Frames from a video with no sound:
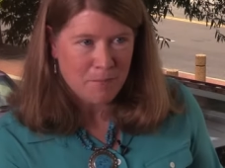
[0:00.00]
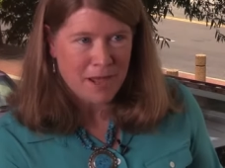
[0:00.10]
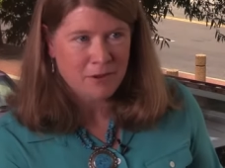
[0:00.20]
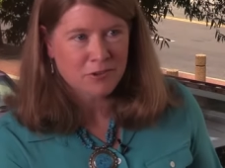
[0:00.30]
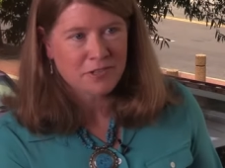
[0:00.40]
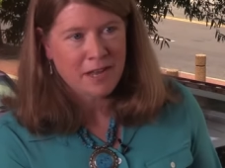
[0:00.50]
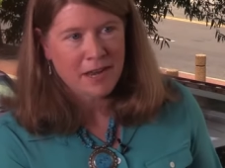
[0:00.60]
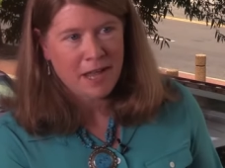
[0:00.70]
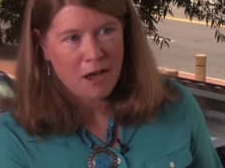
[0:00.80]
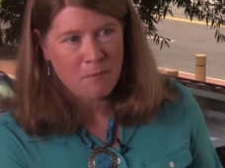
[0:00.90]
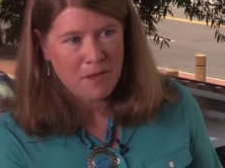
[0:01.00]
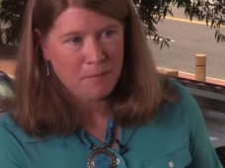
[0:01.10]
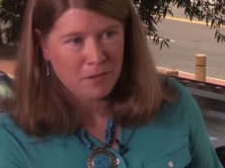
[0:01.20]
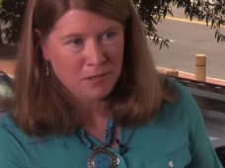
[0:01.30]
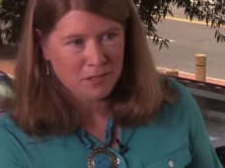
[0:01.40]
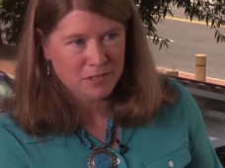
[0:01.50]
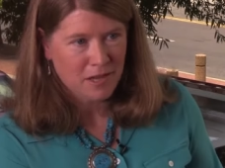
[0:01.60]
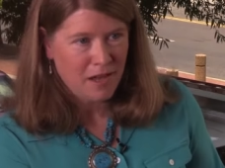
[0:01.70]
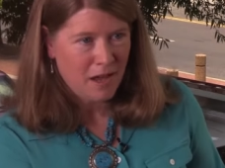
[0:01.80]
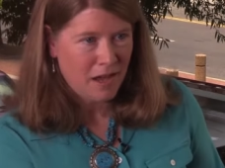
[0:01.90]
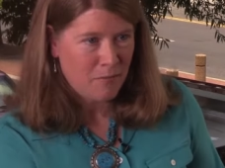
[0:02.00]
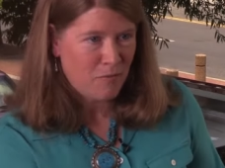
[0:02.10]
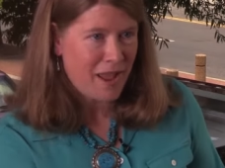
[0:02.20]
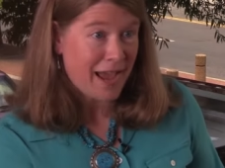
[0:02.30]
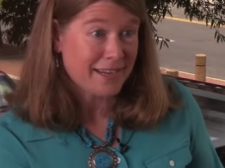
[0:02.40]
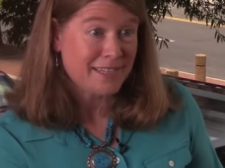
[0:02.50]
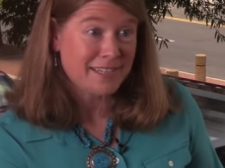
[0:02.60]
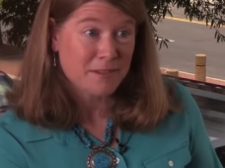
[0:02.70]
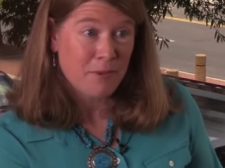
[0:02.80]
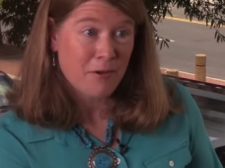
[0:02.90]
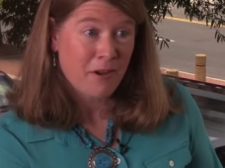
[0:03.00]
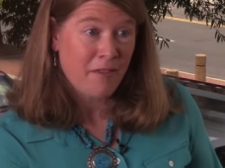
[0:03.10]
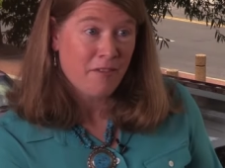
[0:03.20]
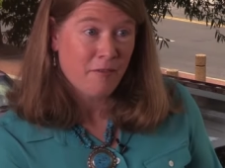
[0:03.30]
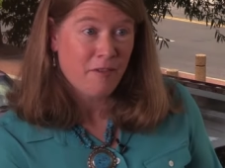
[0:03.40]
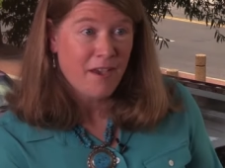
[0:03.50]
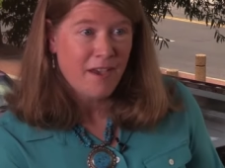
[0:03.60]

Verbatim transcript: by understanding how people's um, reacted to periods of